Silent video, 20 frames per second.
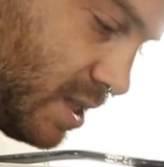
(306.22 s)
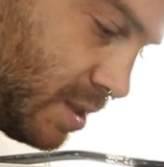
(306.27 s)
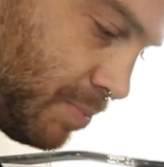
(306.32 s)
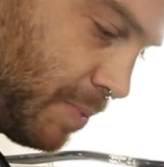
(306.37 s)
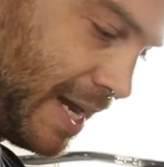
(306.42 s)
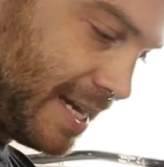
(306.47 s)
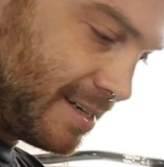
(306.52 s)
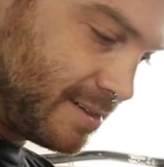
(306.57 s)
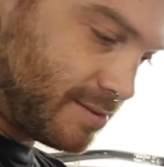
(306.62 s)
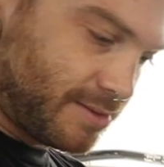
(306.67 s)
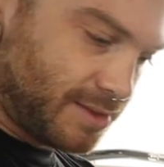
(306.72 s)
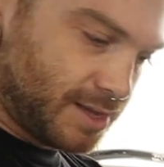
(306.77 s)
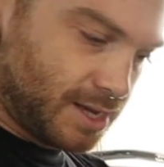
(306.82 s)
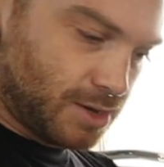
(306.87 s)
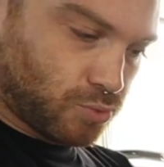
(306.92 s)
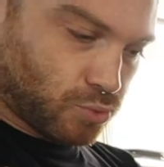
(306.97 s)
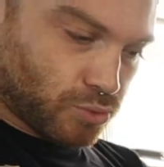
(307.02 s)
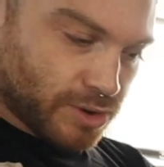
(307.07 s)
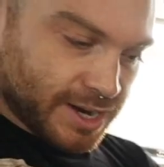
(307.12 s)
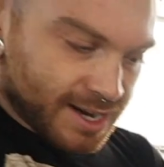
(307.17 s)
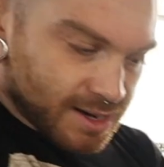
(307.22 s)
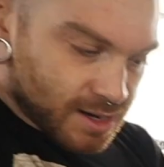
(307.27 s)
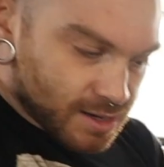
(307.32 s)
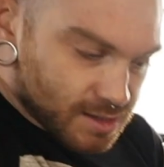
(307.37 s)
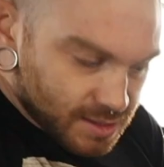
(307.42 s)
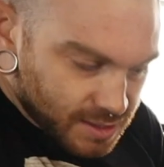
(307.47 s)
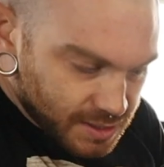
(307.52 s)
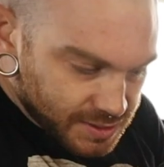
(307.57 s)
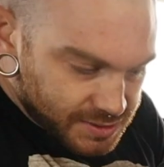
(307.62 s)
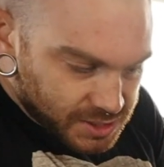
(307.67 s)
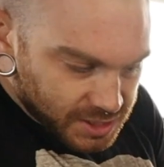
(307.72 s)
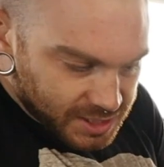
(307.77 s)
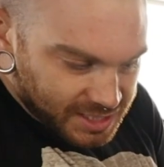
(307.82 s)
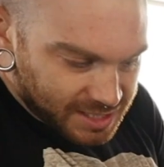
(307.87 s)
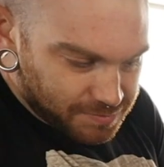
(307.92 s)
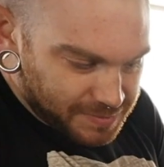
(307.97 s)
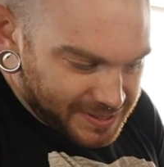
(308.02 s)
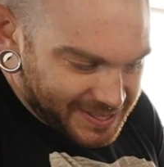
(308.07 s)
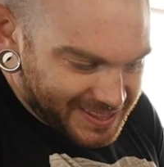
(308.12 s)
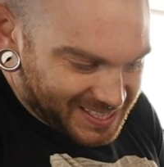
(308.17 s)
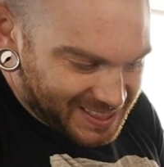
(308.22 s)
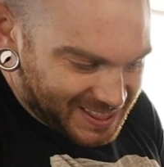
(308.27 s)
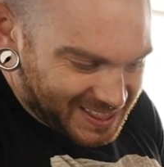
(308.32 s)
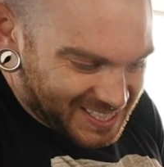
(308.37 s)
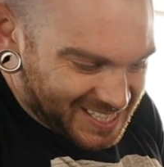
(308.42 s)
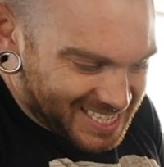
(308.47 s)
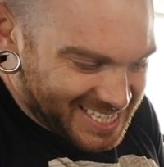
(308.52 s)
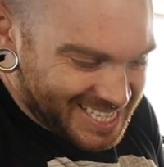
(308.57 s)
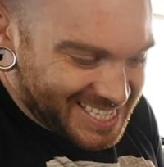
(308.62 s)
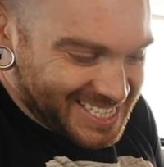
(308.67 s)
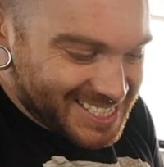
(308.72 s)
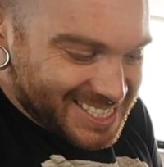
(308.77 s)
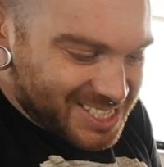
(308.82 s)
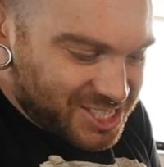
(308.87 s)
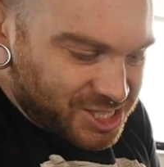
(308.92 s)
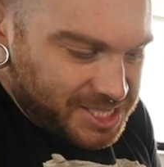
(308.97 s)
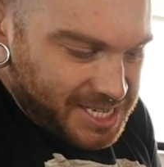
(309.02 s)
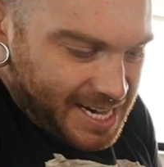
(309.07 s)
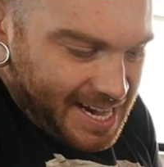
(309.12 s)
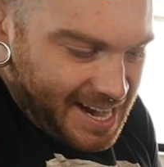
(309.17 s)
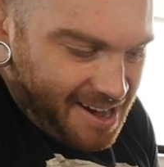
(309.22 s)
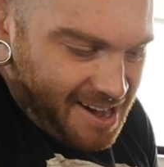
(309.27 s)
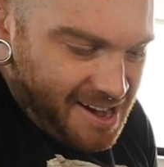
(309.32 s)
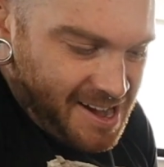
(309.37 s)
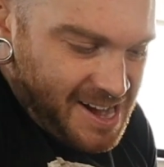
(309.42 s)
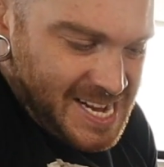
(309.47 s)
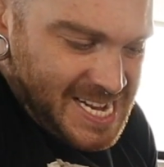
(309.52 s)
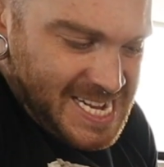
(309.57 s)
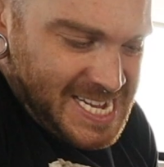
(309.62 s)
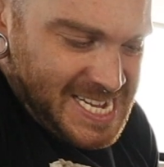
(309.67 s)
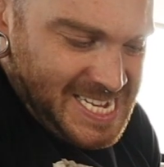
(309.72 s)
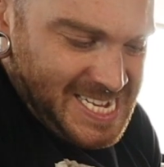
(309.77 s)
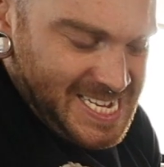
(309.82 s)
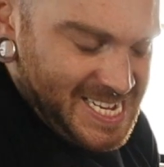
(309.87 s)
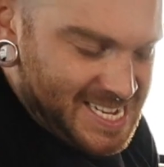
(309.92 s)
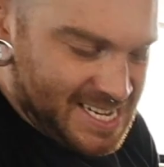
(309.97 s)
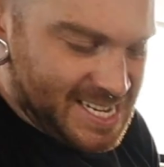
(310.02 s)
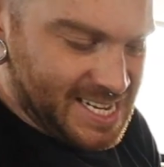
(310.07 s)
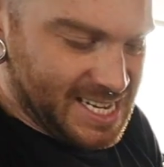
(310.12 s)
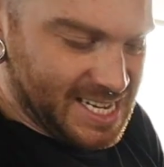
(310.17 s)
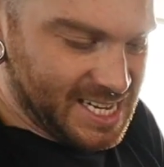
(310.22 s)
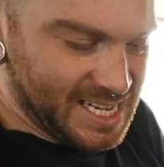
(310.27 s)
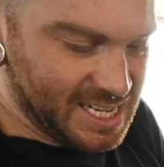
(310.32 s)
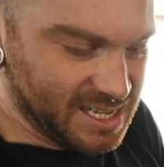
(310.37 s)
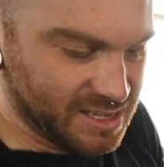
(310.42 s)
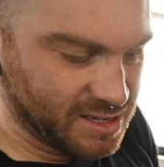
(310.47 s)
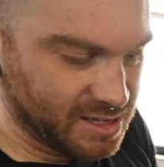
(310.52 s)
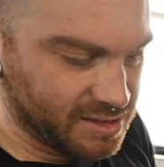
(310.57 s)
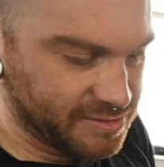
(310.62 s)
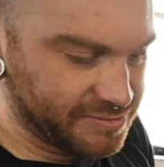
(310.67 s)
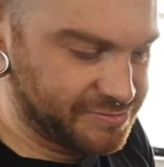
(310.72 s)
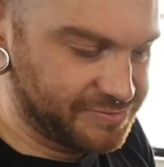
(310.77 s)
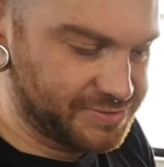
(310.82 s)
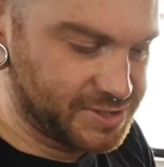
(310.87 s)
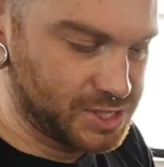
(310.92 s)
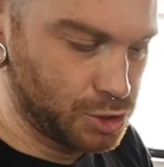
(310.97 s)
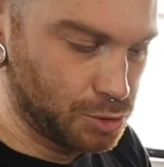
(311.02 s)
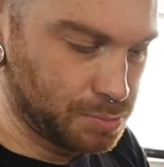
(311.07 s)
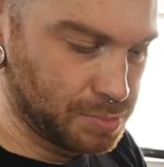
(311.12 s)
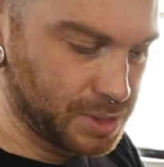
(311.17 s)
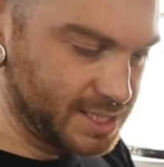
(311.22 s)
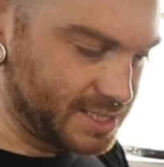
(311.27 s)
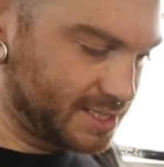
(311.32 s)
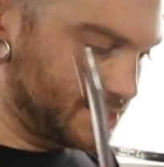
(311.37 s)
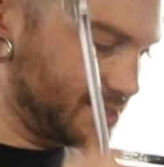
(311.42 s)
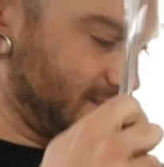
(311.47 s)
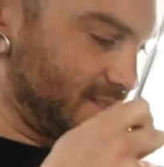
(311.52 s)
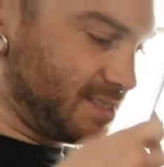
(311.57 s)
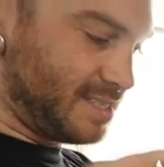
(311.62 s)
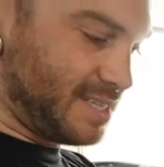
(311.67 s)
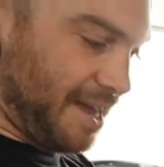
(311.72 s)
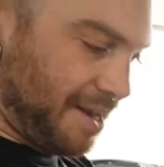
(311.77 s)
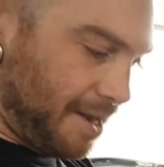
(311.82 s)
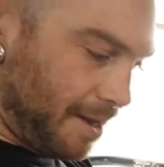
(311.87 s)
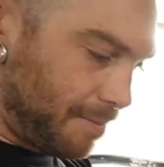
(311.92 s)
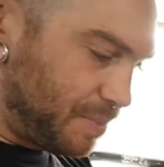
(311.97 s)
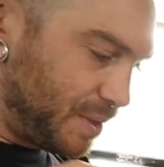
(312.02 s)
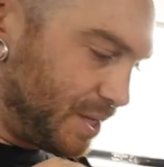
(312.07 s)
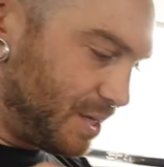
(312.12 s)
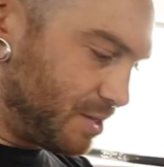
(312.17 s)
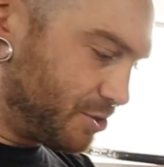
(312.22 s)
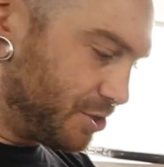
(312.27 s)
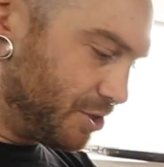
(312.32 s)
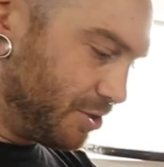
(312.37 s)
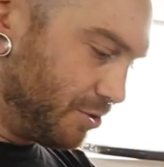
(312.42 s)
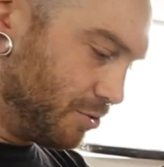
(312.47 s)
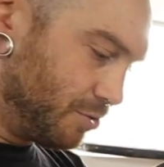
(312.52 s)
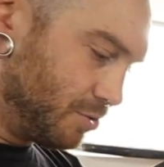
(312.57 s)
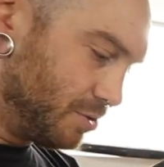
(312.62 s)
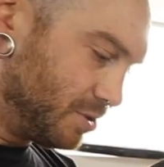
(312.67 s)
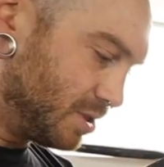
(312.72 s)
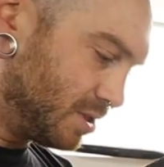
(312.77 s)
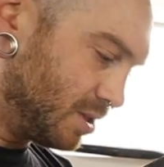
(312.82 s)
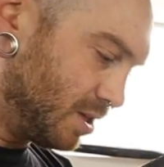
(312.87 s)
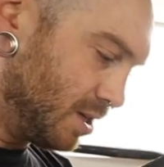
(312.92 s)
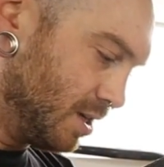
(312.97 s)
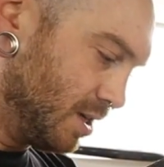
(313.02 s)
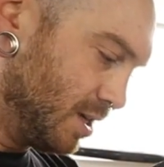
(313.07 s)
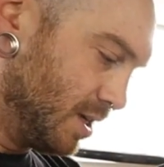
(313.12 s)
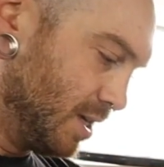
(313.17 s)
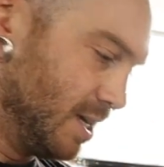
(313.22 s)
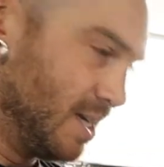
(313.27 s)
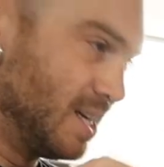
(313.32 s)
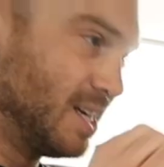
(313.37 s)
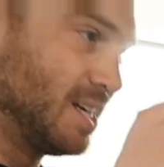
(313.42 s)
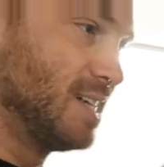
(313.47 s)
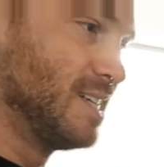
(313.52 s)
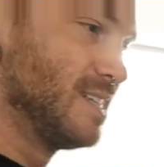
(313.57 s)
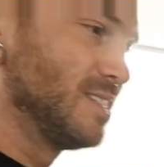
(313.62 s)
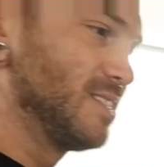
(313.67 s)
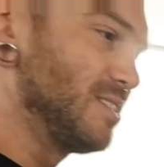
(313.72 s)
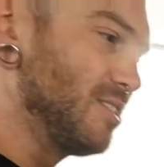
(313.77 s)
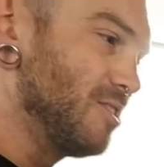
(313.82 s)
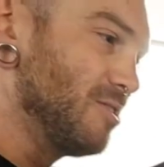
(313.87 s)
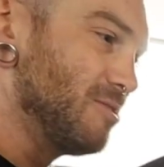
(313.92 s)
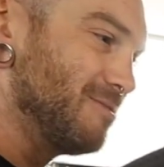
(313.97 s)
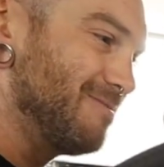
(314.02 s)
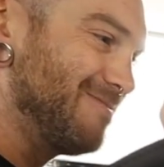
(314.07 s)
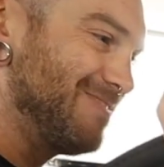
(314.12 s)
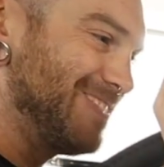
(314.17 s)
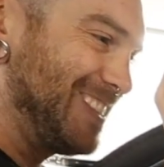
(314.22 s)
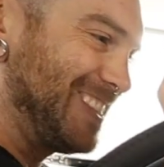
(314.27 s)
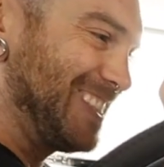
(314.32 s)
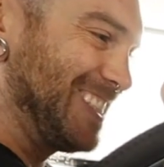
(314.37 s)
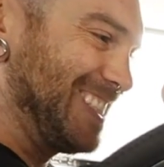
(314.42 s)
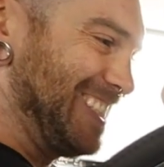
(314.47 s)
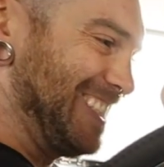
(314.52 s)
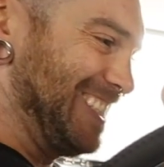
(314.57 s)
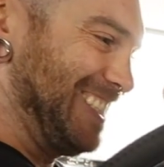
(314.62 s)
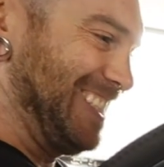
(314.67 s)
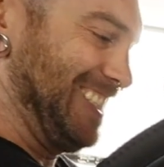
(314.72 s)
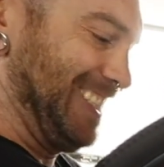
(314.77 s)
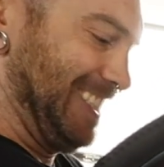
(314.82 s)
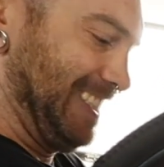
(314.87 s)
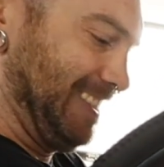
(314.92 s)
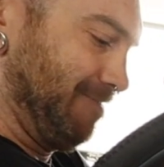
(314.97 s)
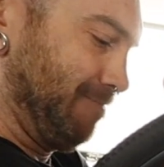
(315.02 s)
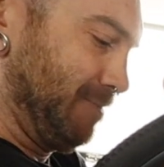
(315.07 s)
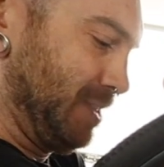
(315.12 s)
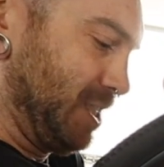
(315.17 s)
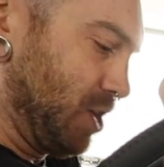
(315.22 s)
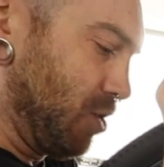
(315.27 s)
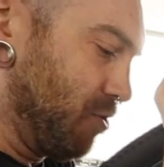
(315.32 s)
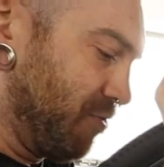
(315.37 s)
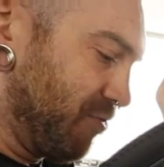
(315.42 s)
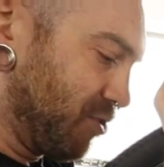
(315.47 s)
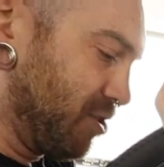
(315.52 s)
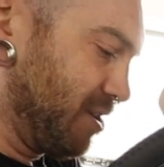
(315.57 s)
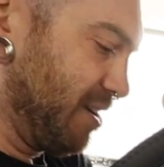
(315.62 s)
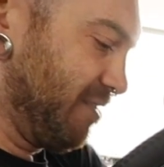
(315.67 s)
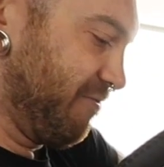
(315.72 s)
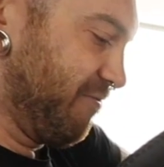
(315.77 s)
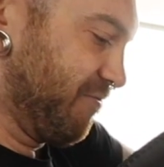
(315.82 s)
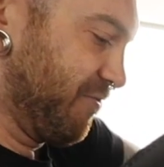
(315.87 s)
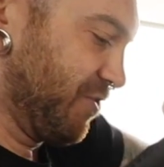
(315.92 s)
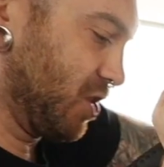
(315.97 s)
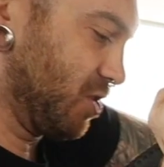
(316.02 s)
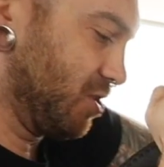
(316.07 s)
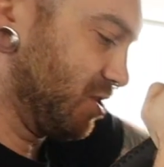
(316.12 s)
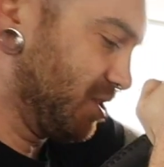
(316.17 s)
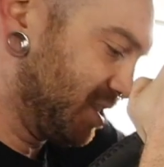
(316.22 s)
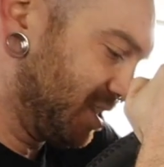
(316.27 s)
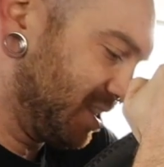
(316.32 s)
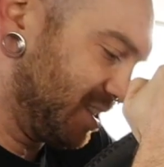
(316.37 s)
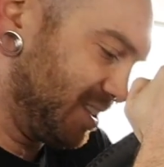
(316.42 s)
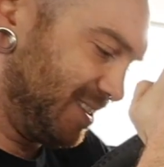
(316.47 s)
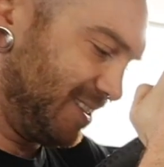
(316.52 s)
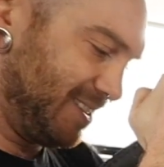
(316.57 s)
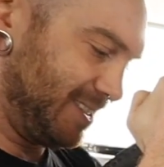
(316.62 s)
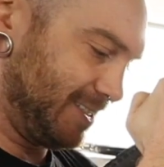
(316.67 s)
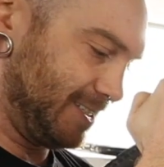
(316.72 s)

expect the rear to give me the lion's share of tubeless setup issues. So I'm gonna go for it first